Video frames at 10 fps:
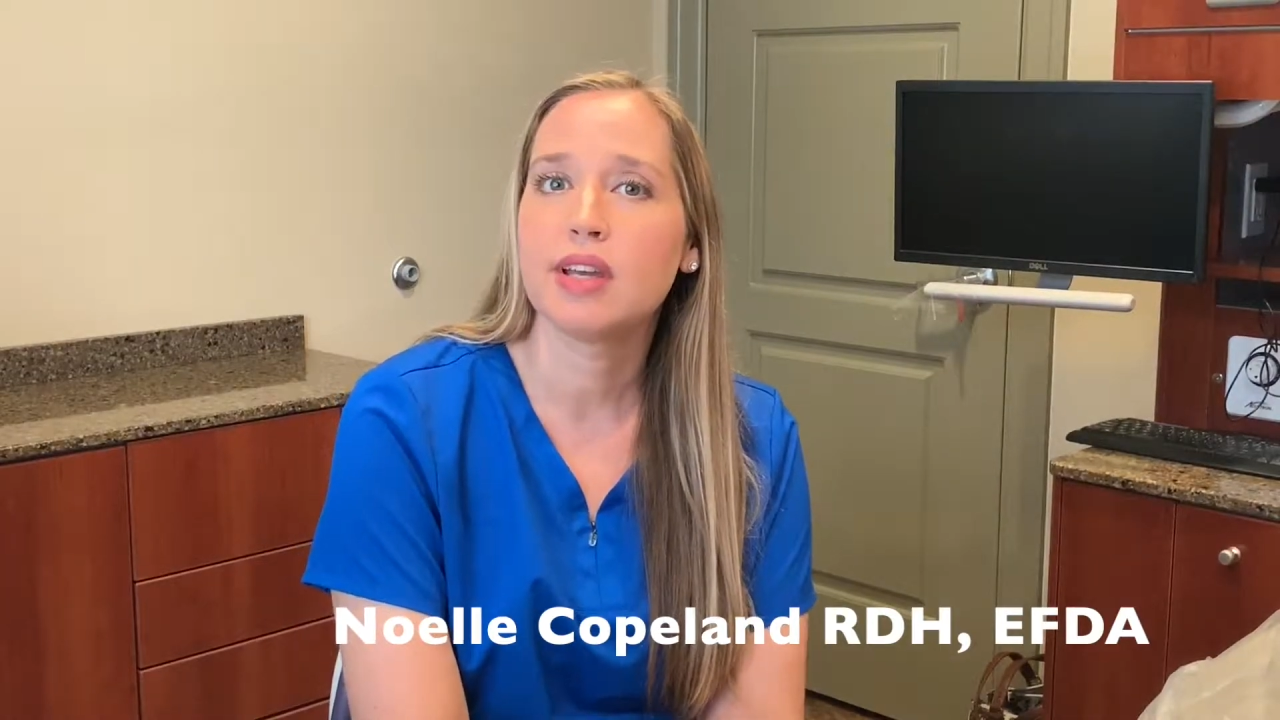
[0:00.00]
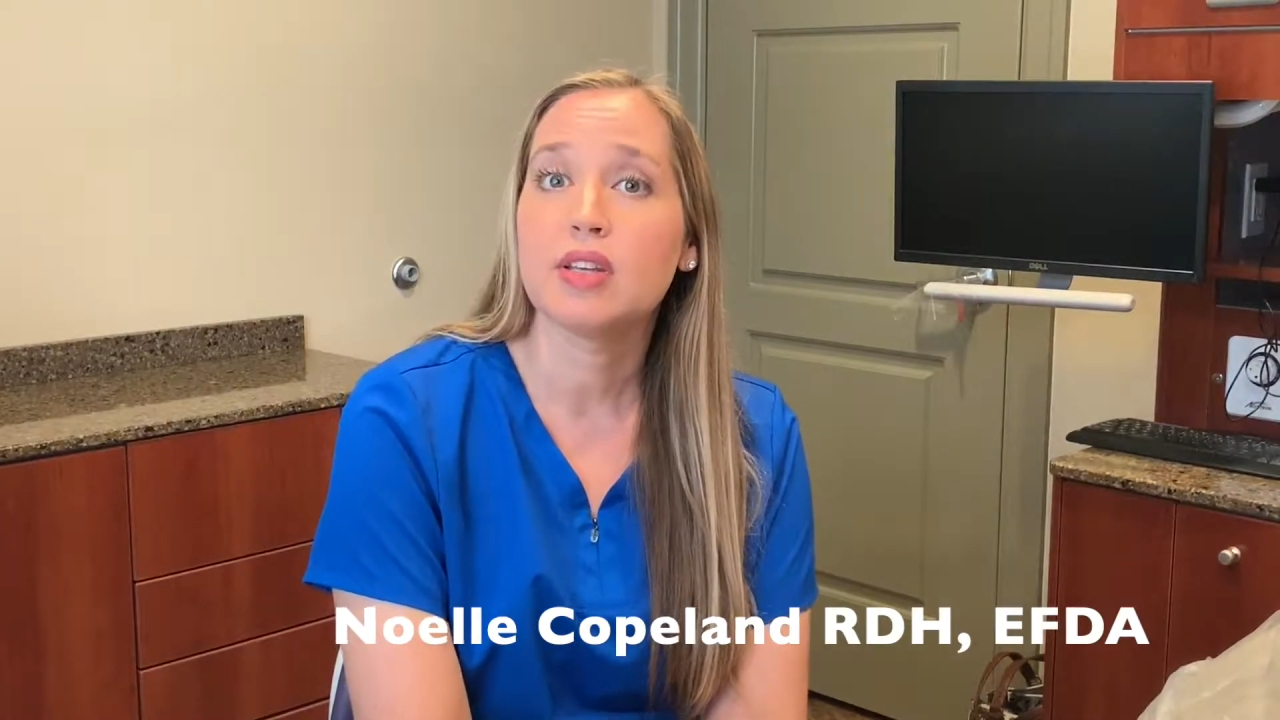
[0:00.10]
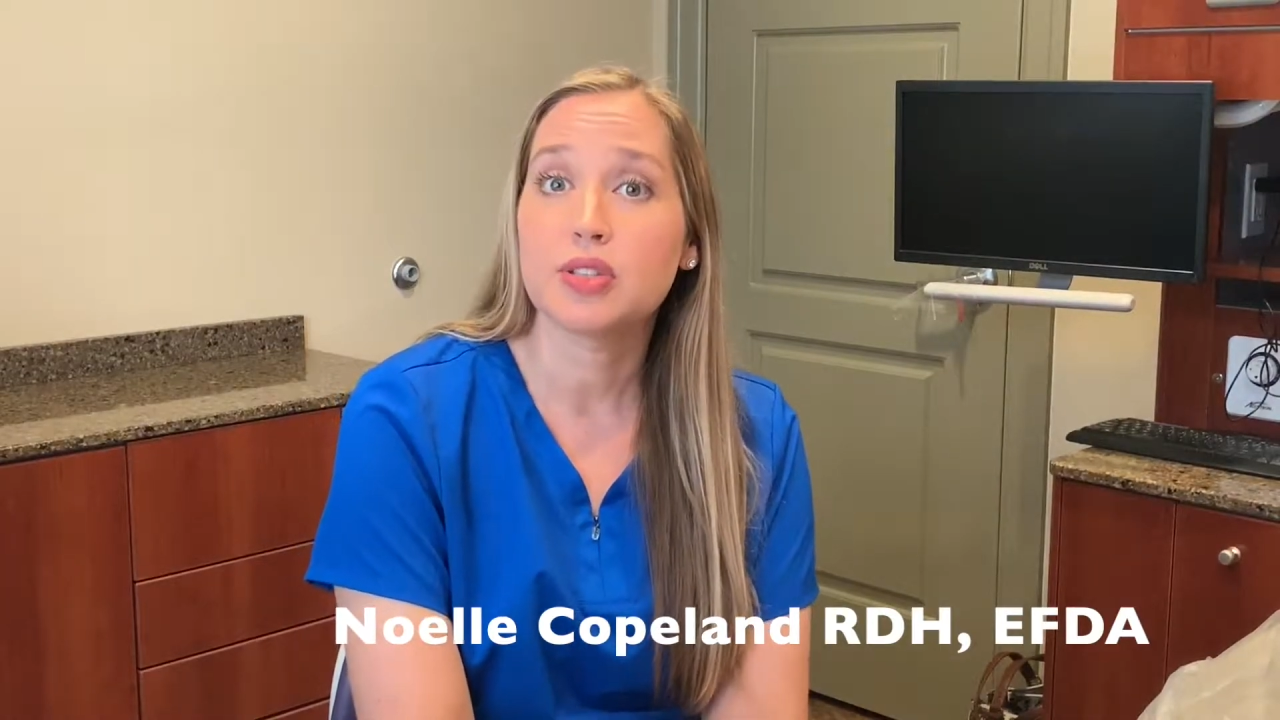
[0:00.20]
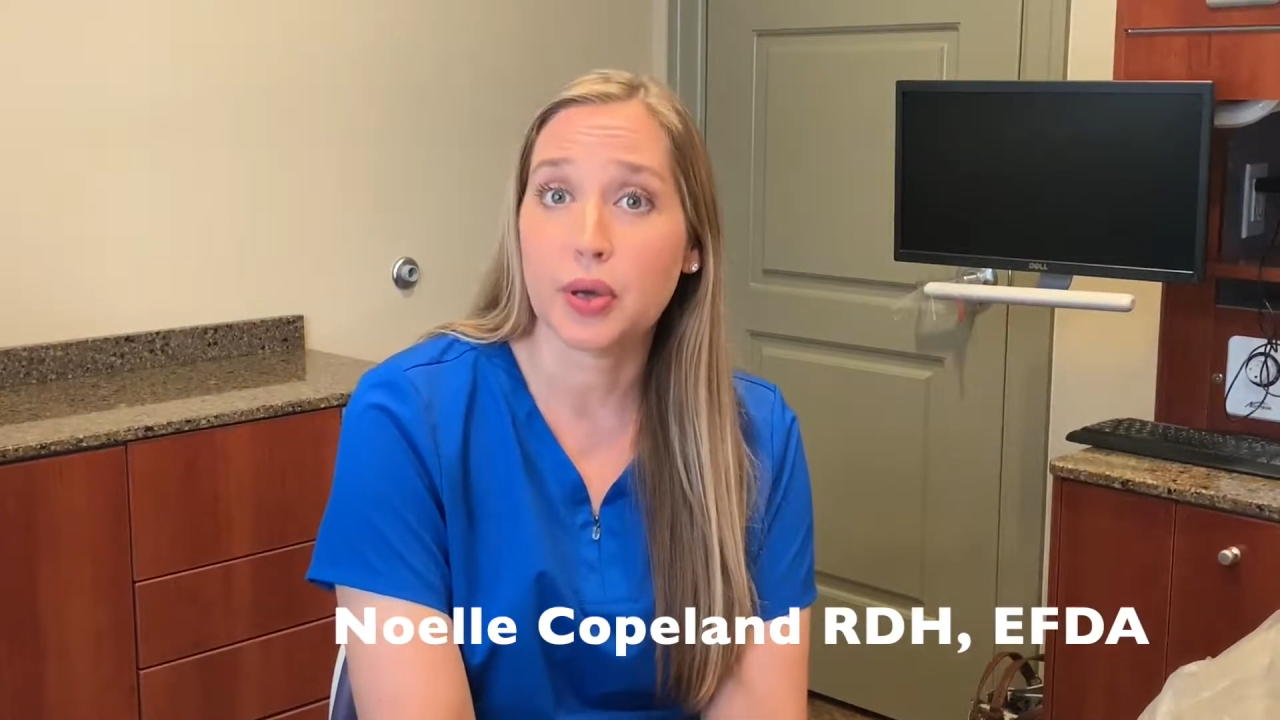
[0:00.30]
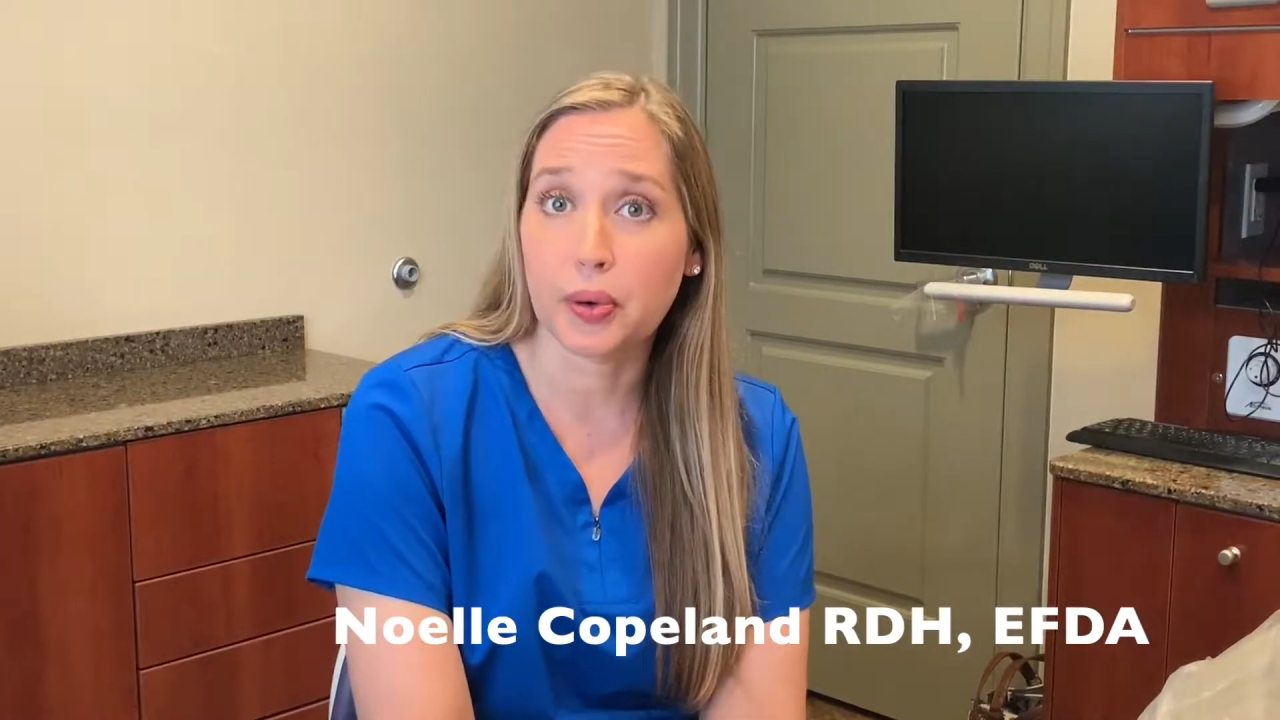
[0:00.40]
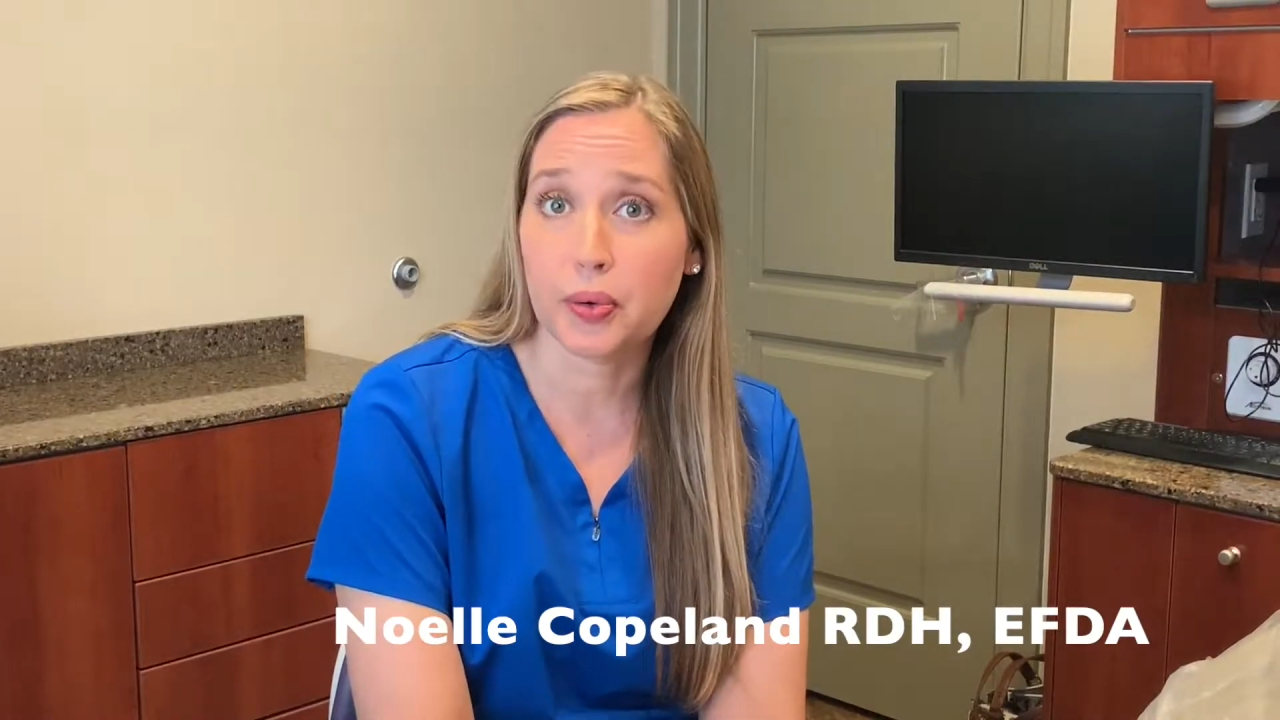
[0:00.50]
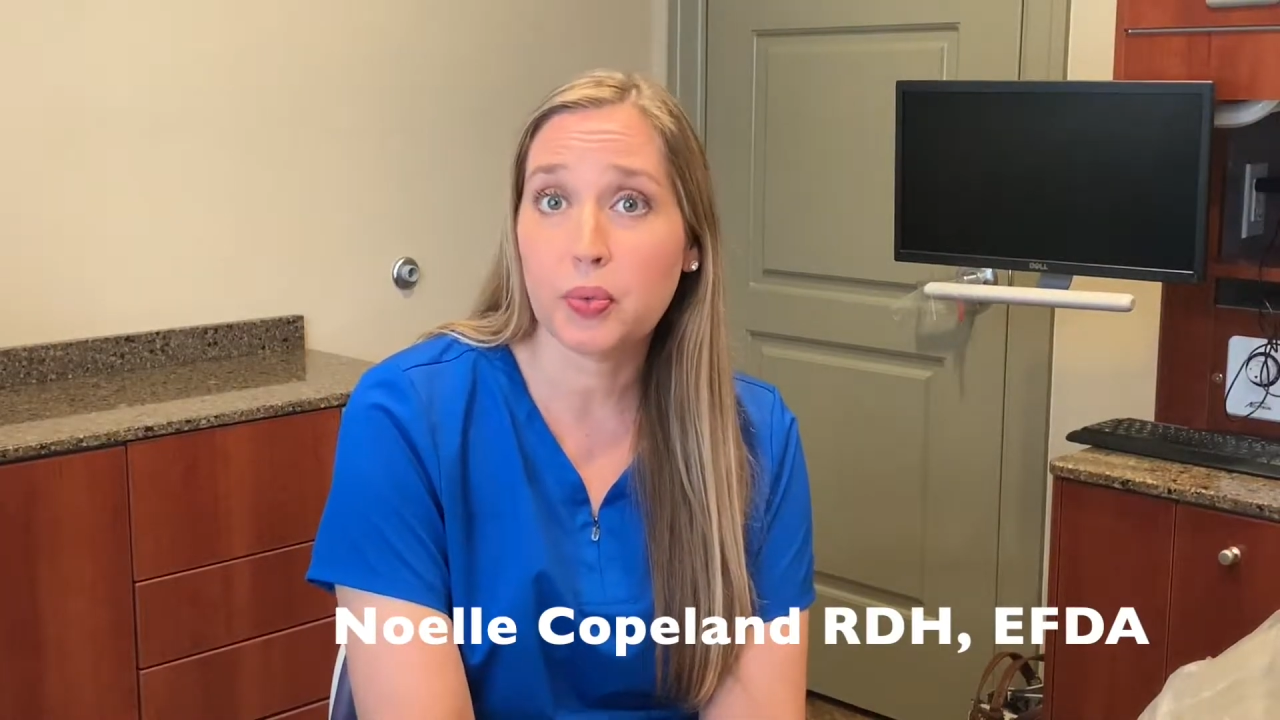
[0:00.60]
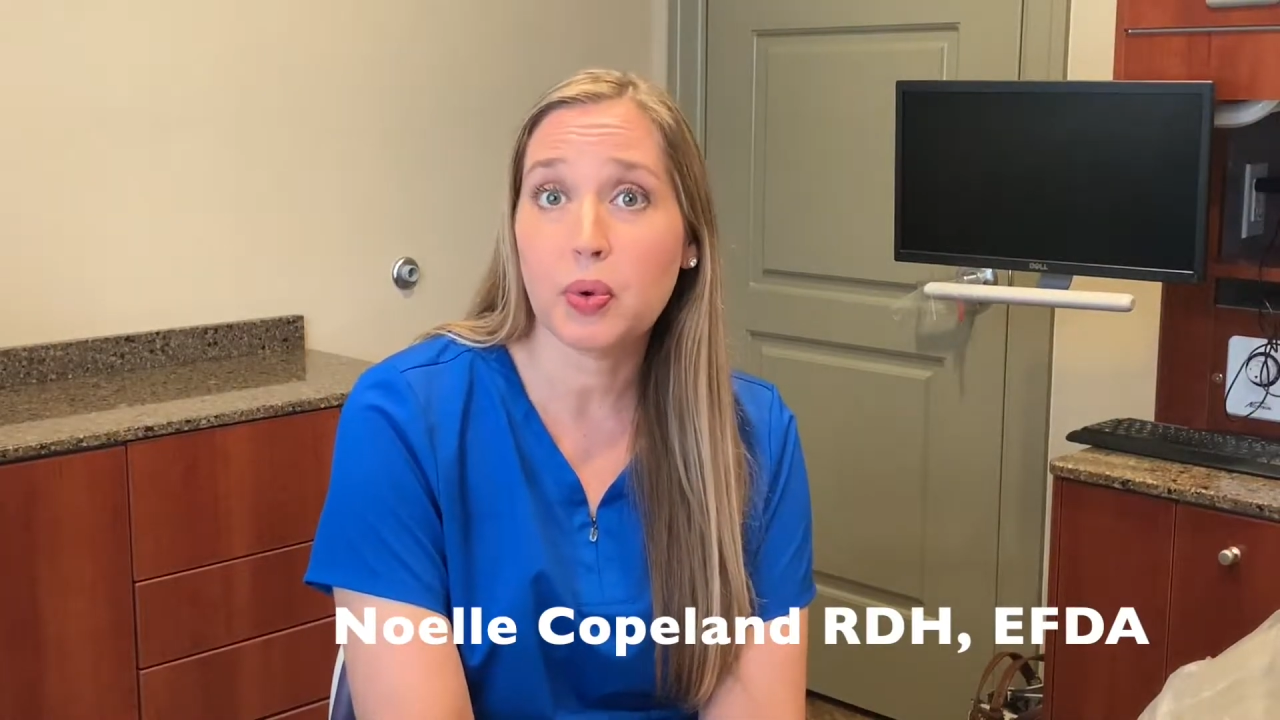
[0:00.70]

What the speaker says: So